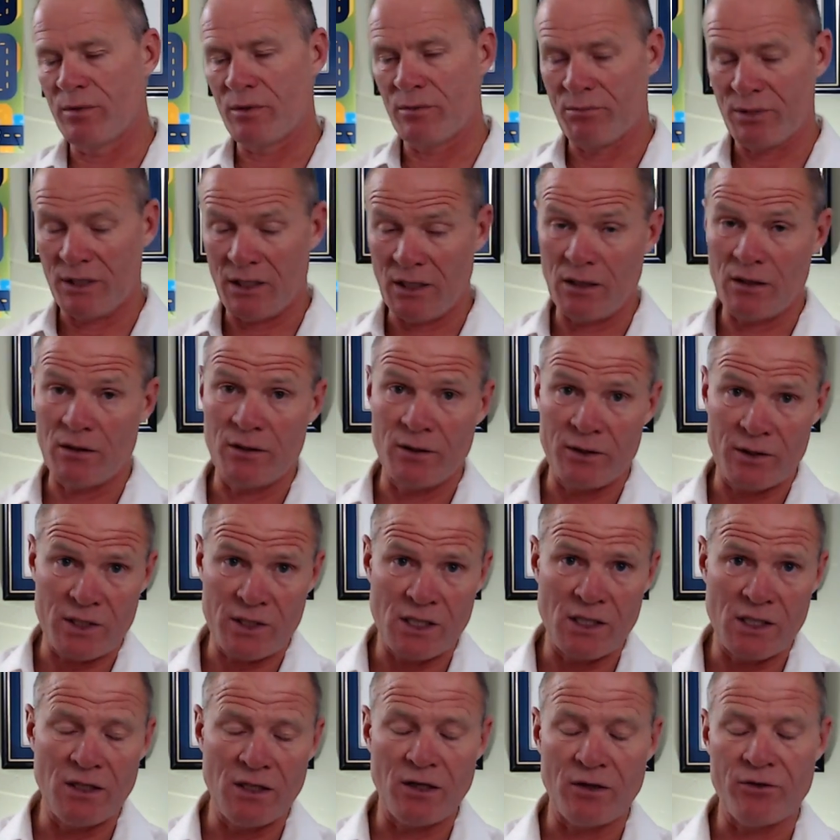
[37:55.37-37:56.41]
particularly
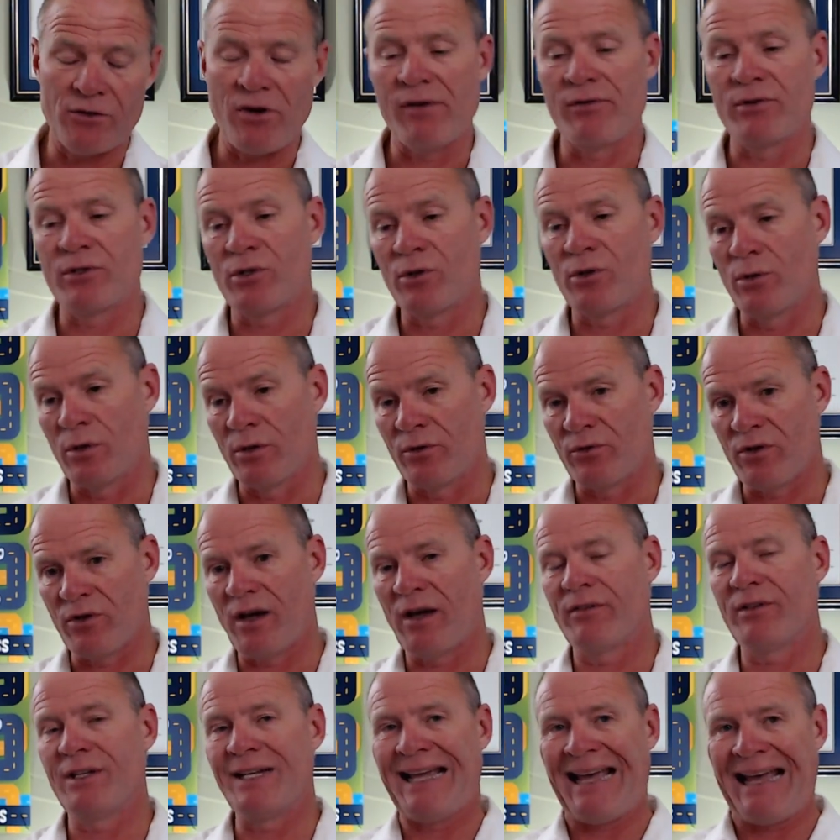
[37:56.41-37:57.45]
CDL drivers who are
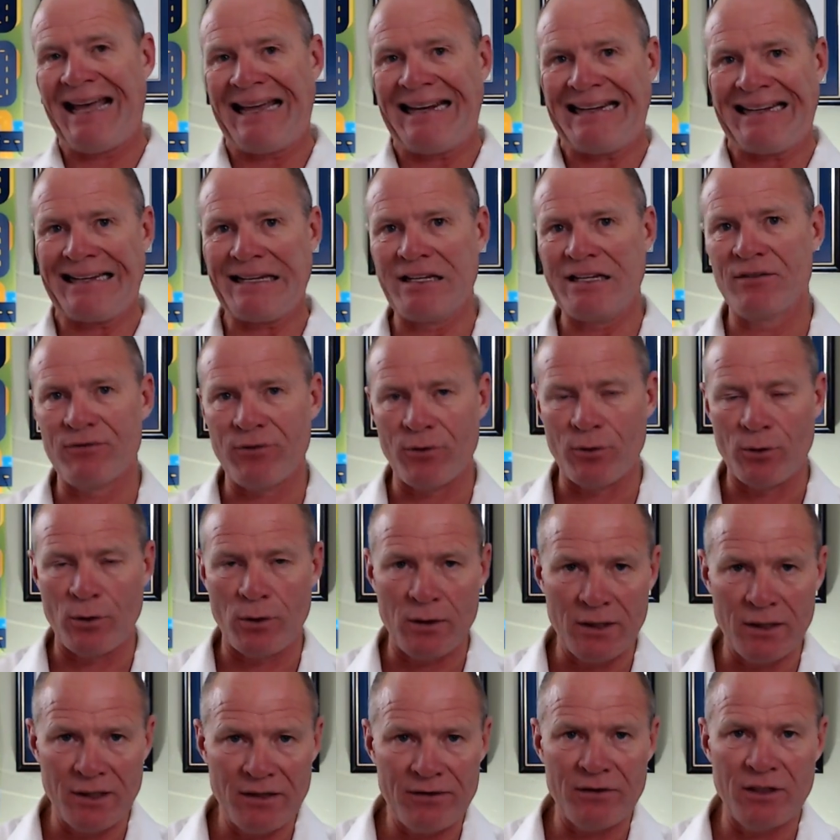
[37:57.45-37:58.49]
driving at night for a
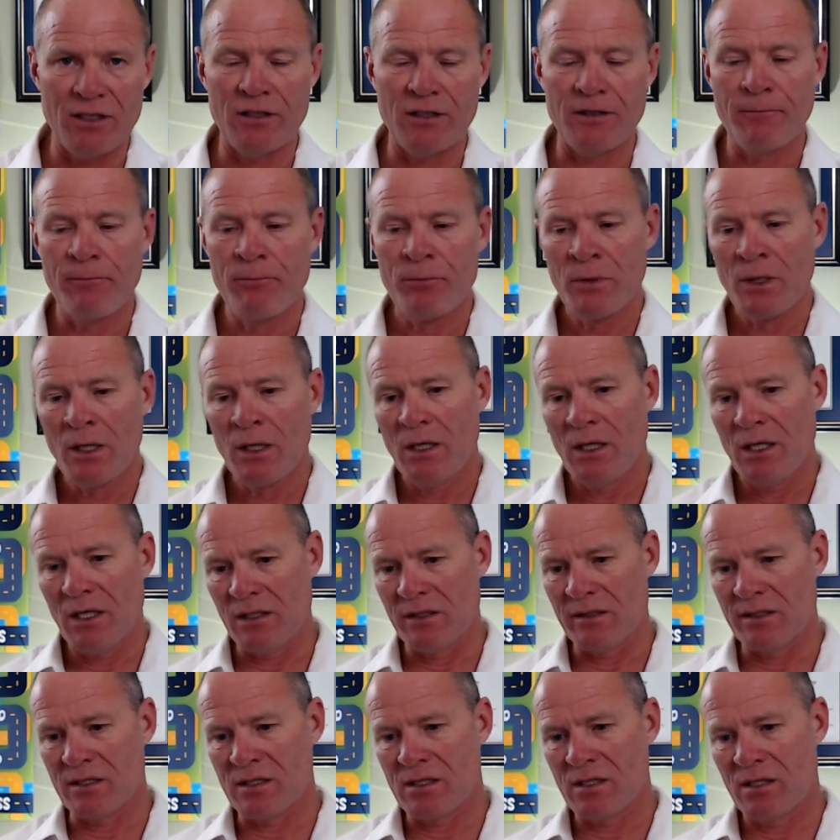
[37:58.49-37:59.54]
living,
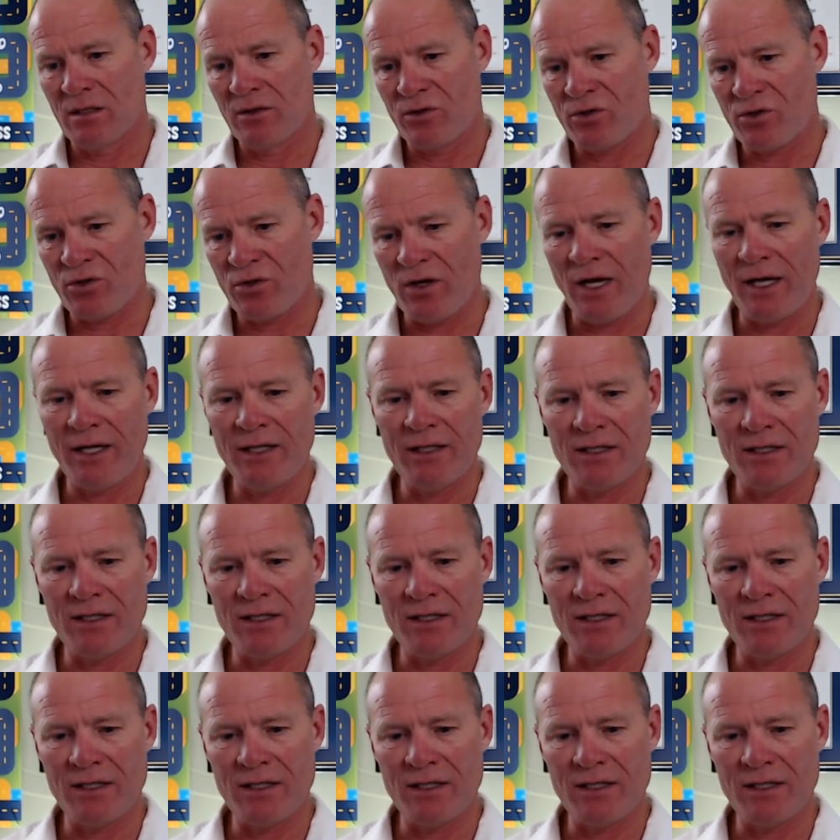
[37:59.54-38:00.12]
is try to